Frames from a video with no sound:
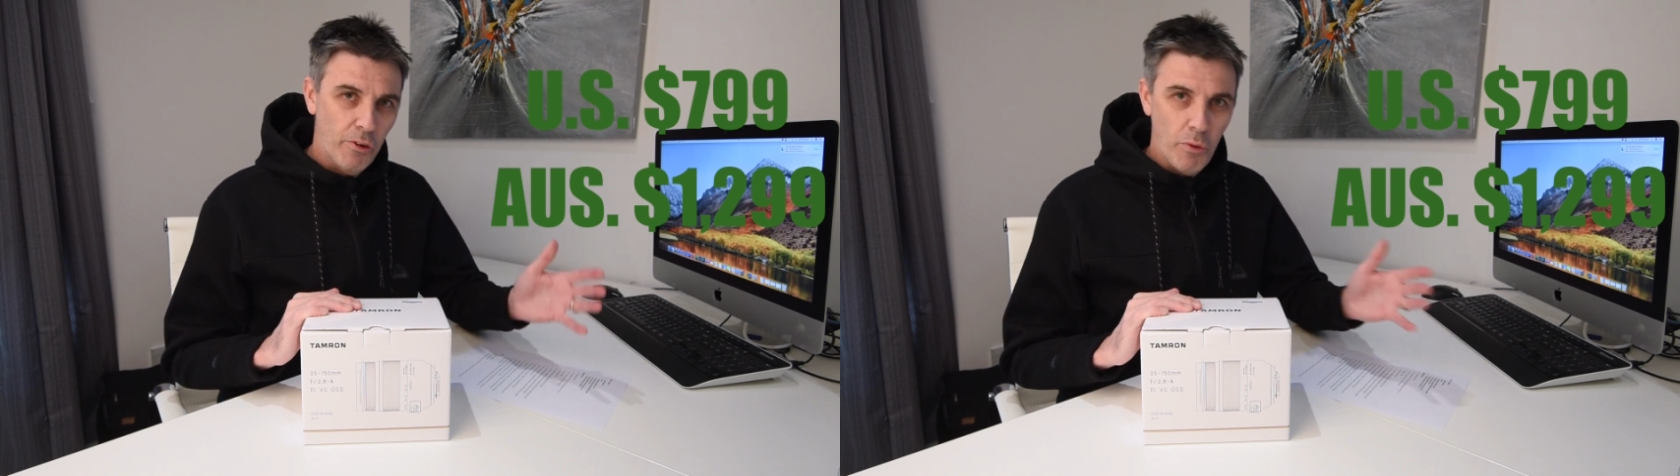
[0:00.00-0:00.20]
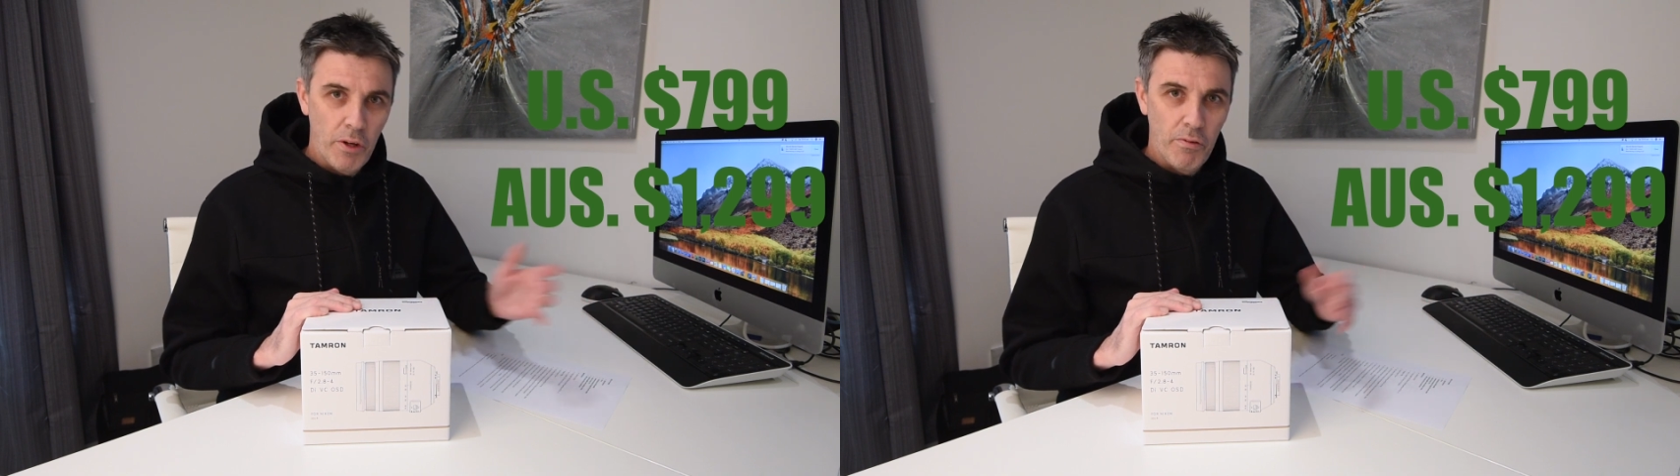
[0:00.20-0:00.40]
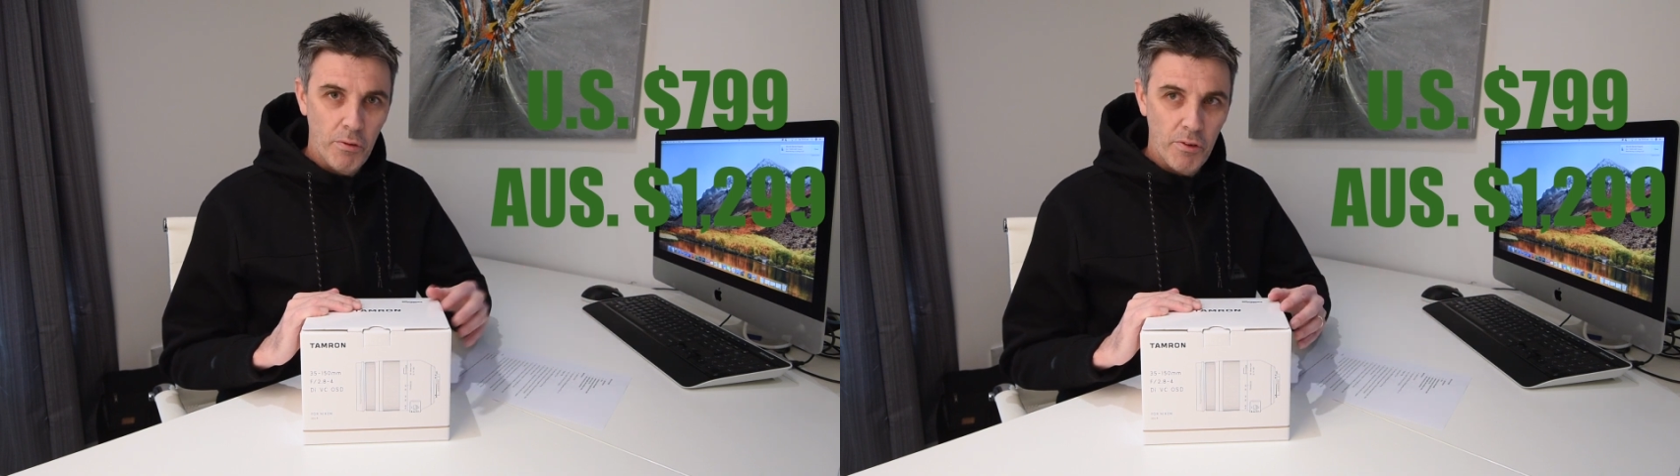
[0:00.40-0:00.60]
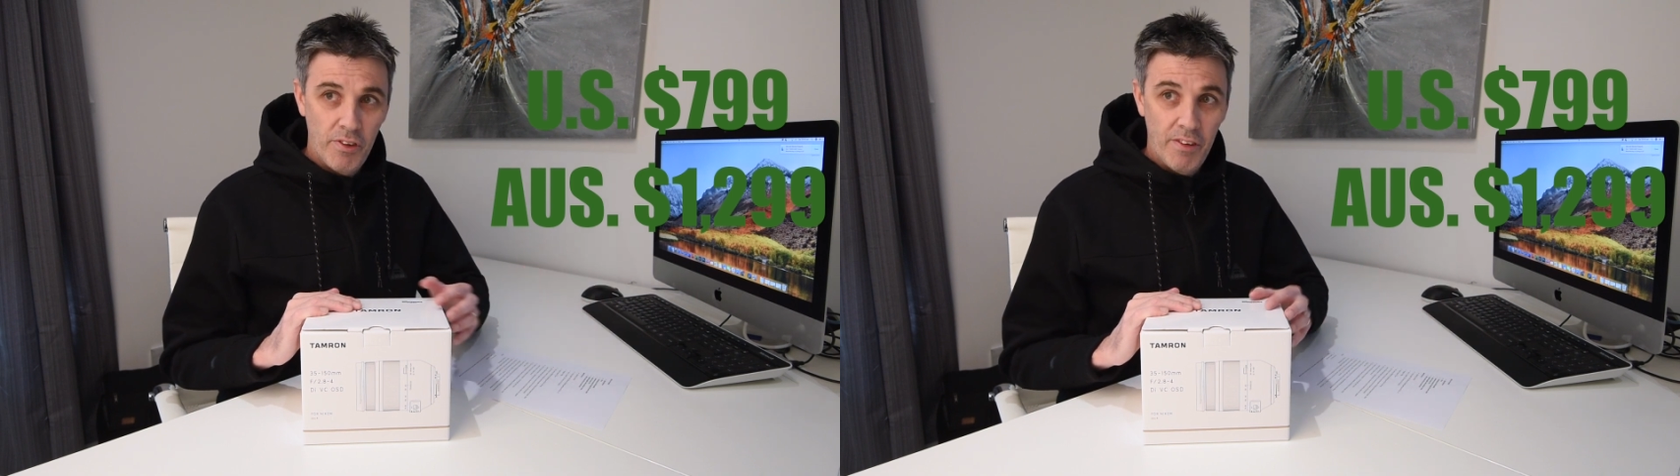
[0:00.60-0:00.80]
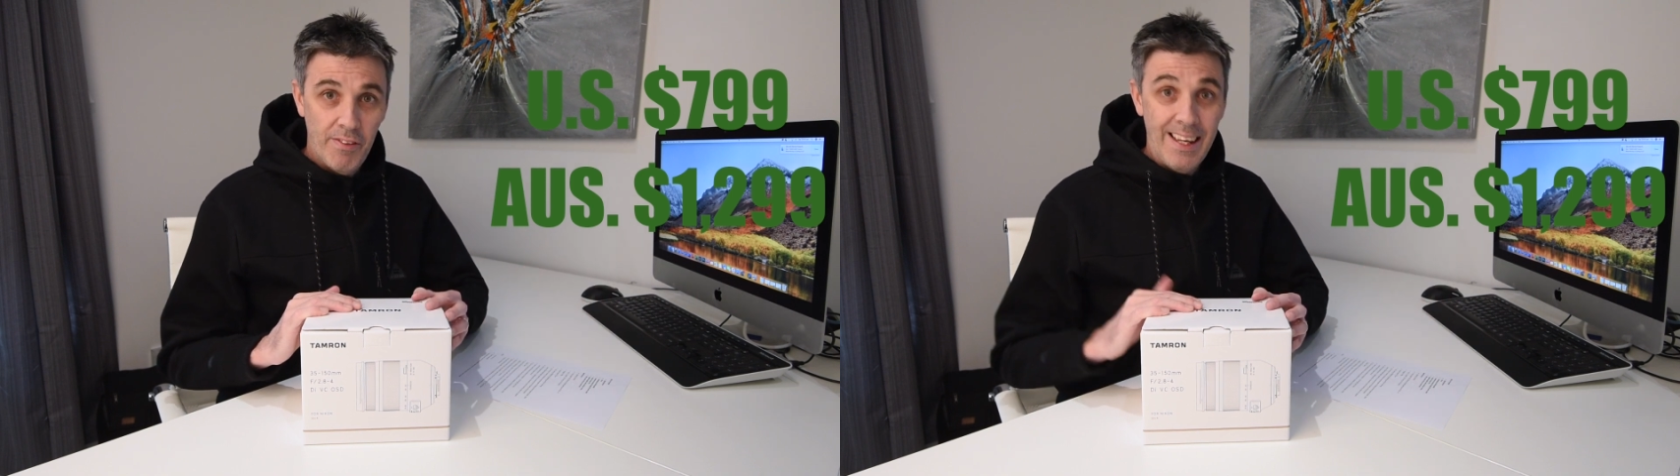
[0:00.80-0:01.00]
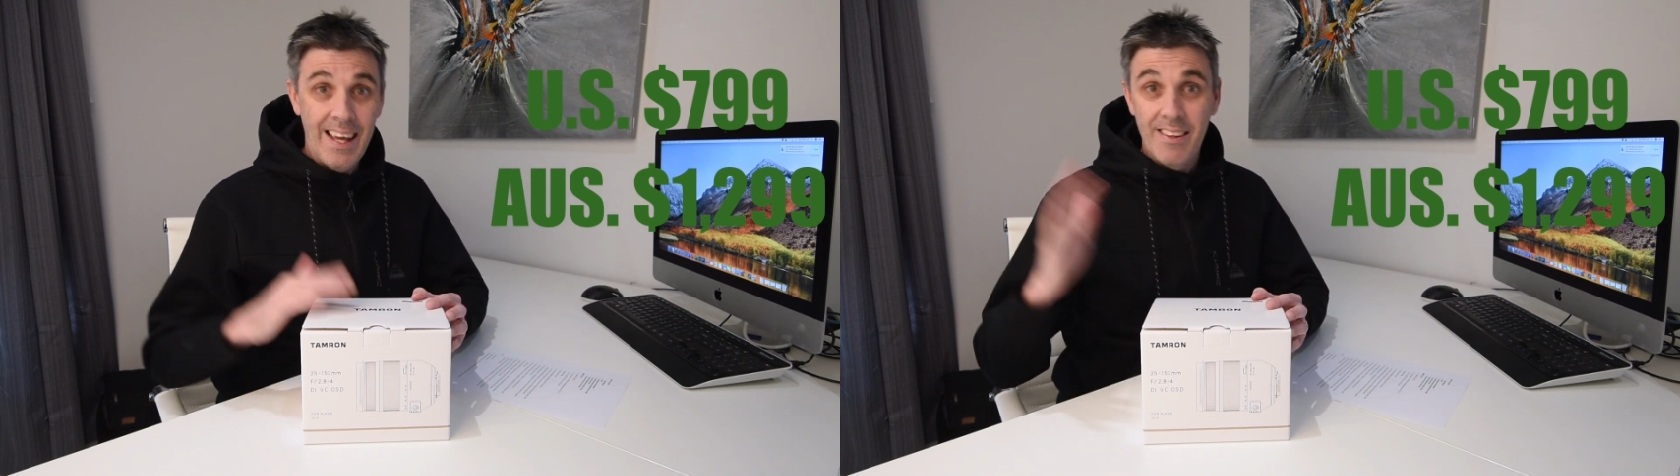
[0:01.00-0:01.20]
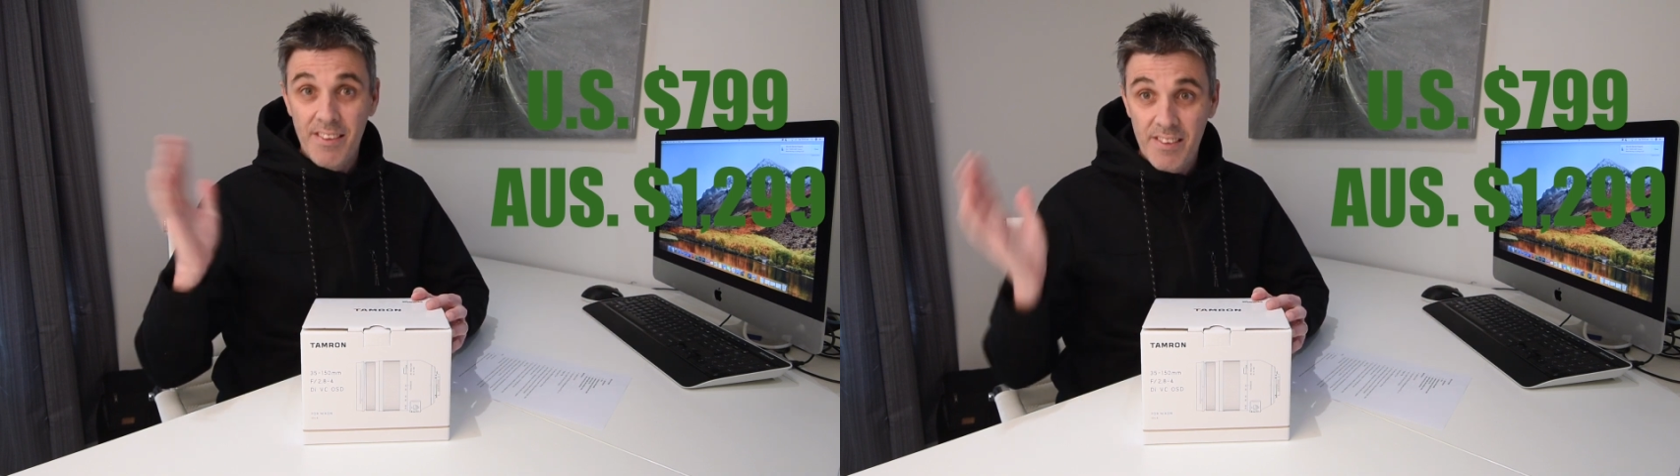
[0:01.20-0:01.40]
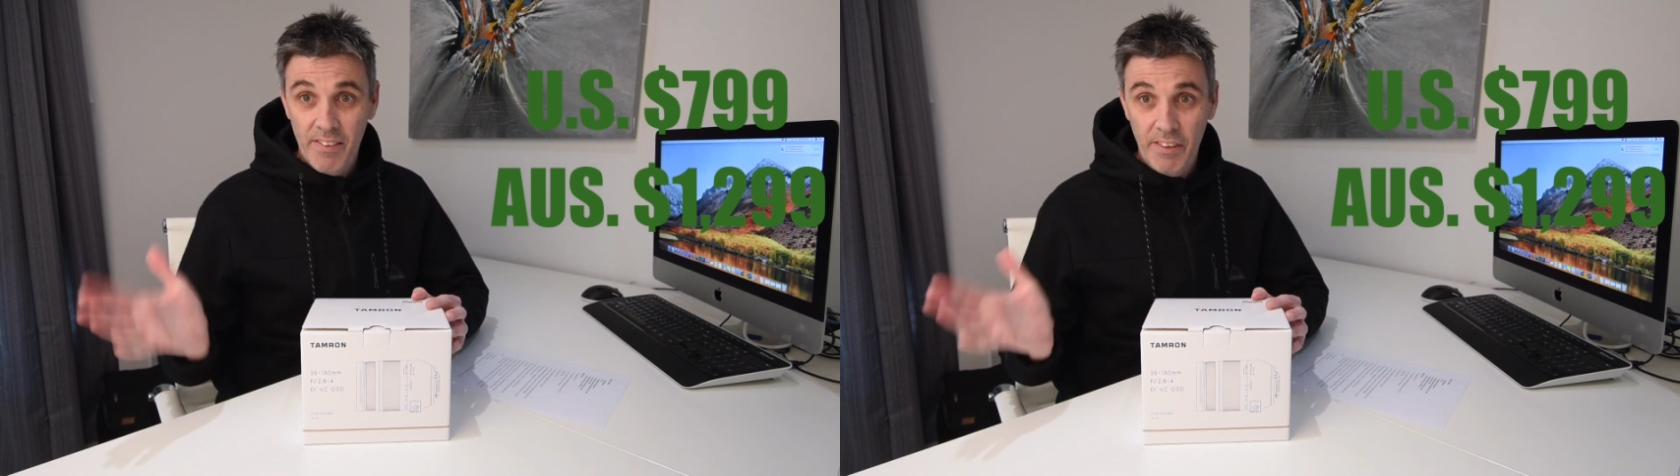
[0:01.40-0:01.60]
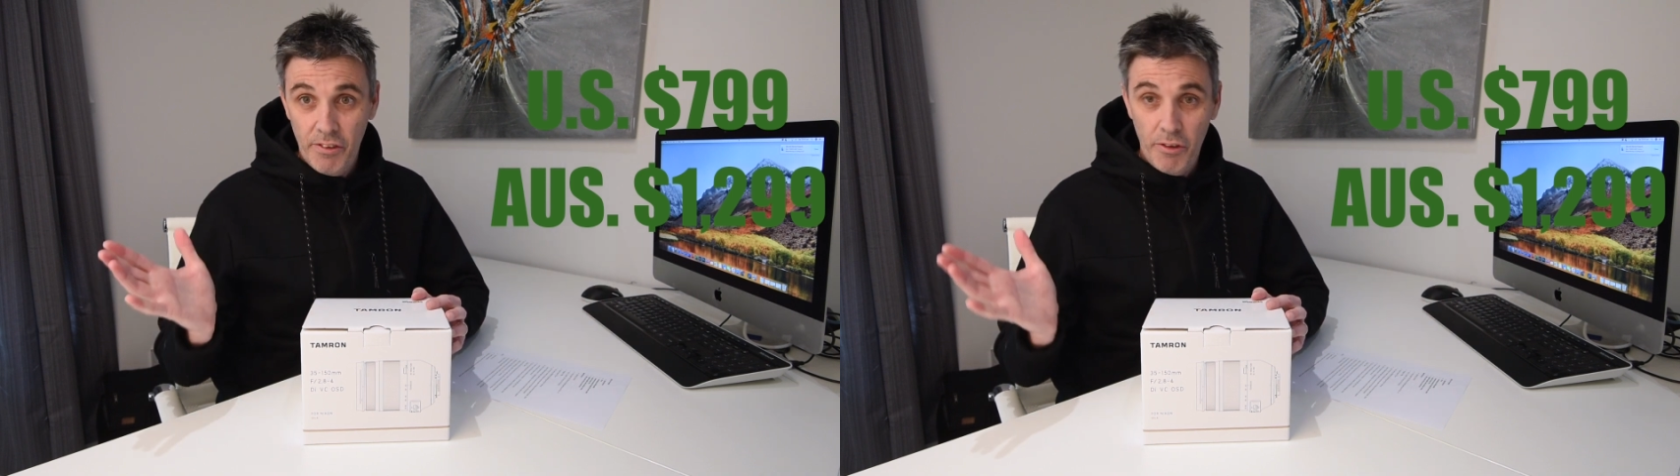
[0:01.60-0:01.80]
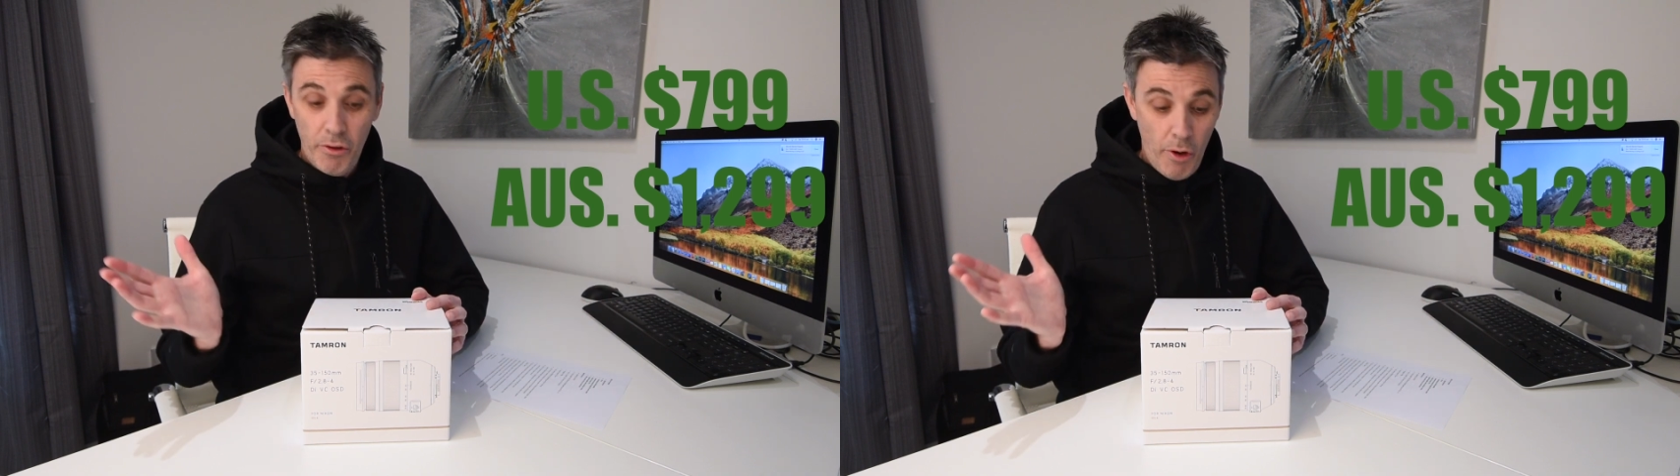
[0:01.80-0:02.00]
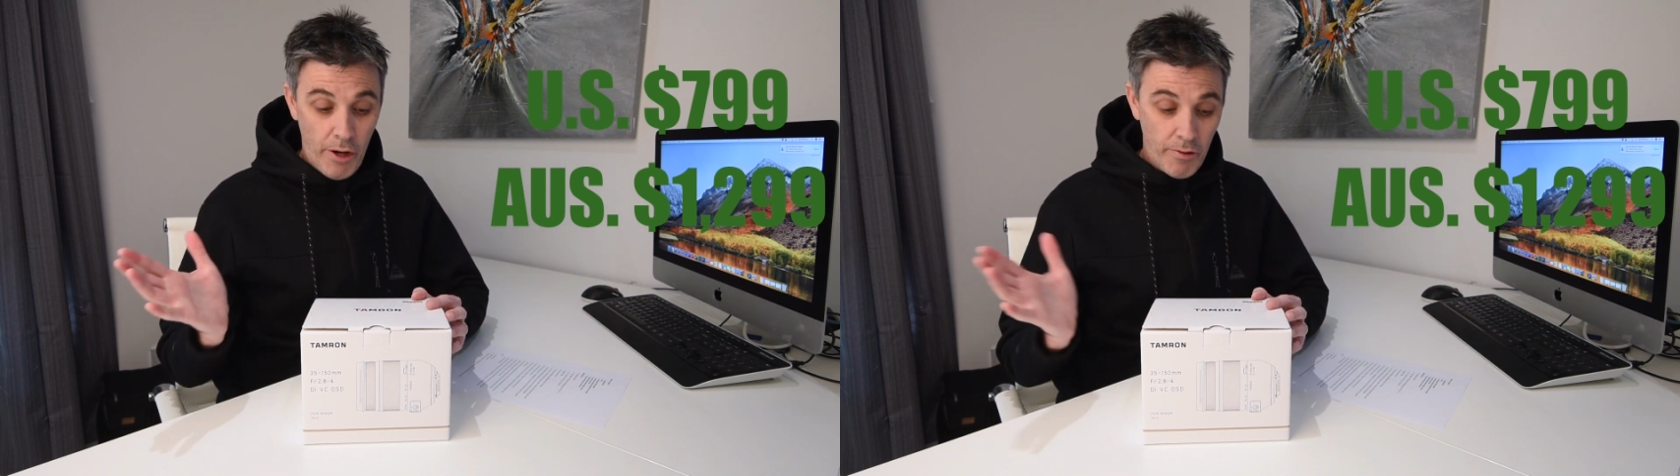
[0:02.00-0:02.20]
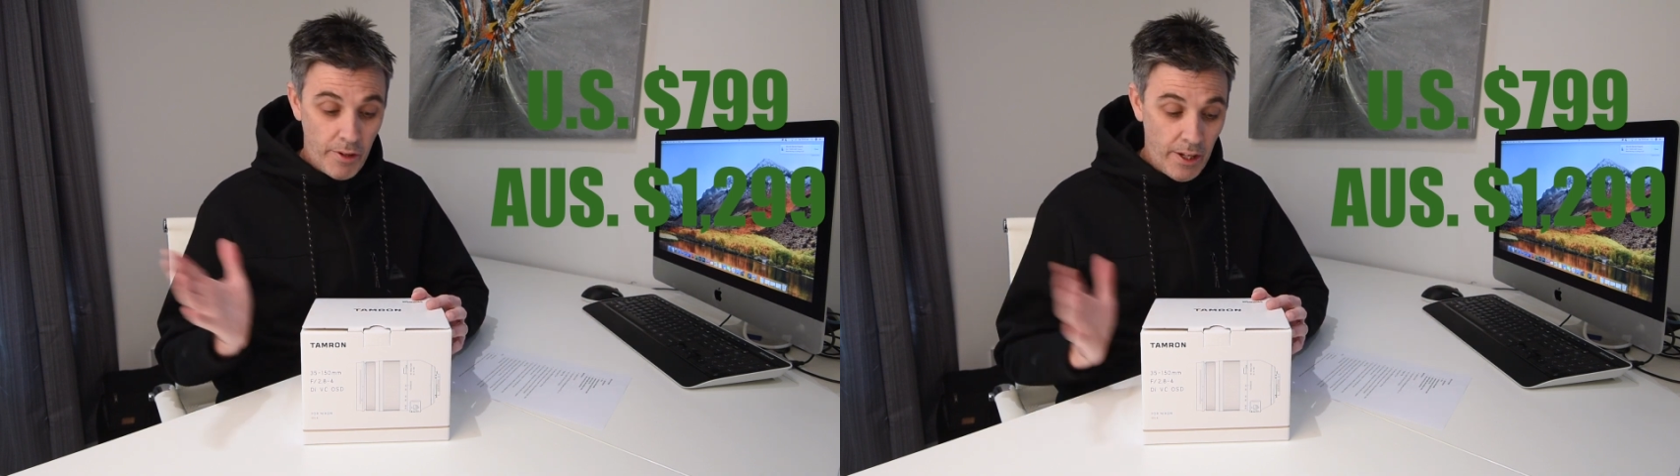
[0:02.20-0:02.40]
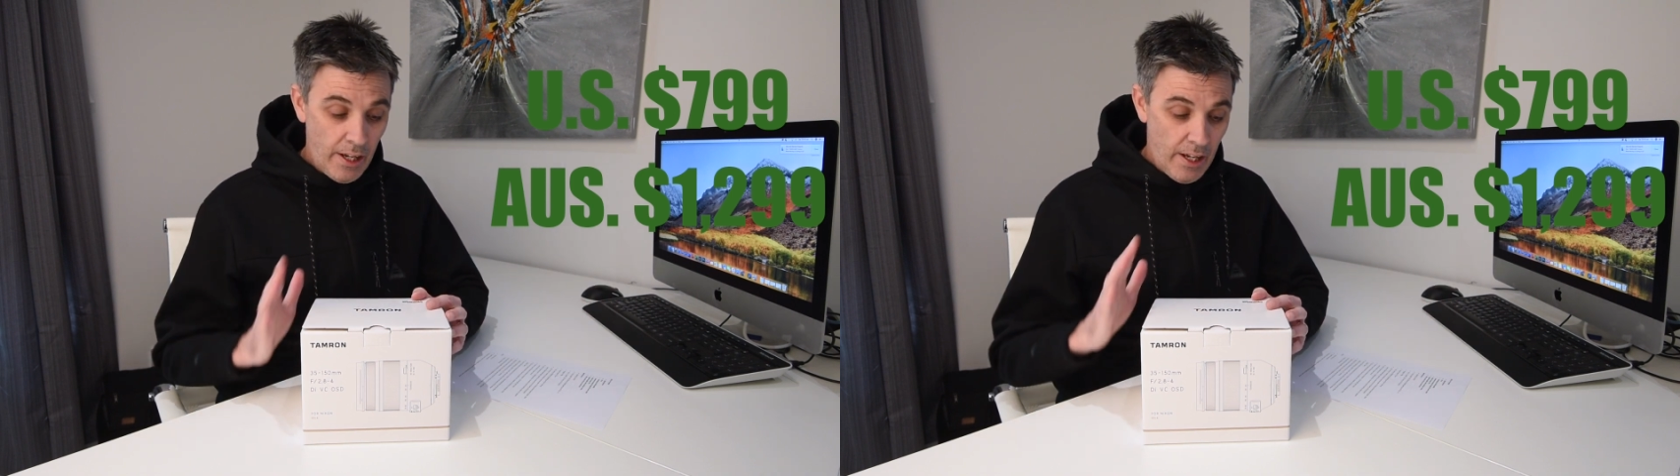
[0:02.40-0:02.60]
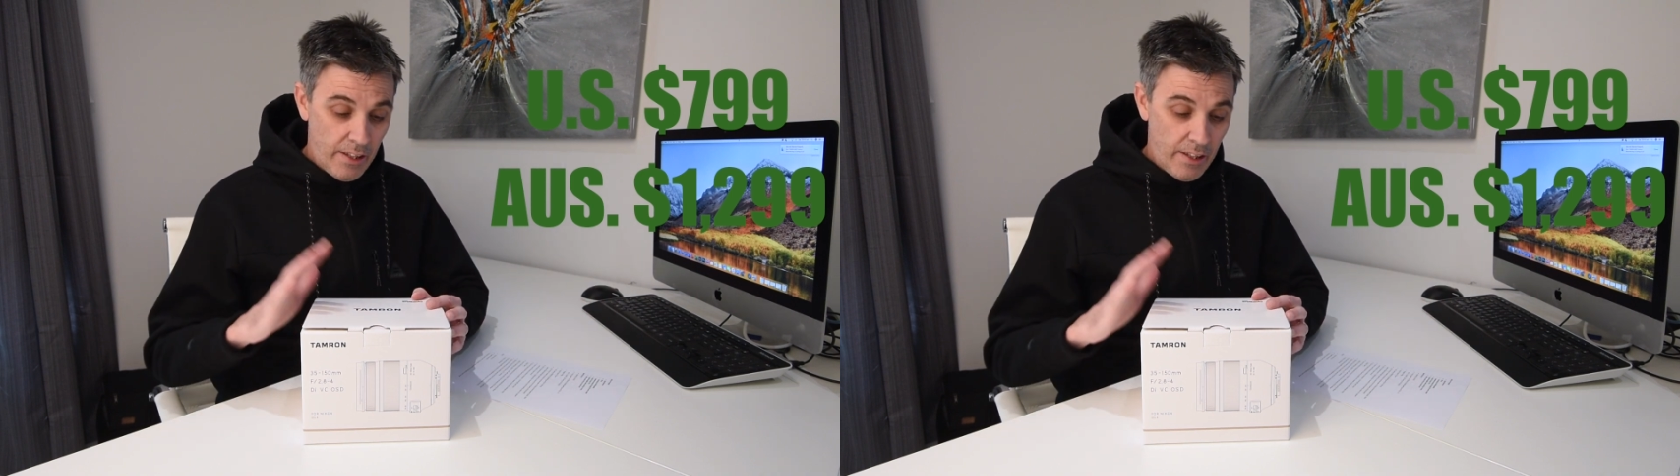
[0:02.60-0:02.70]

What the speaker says: 24-70 and the 70-200,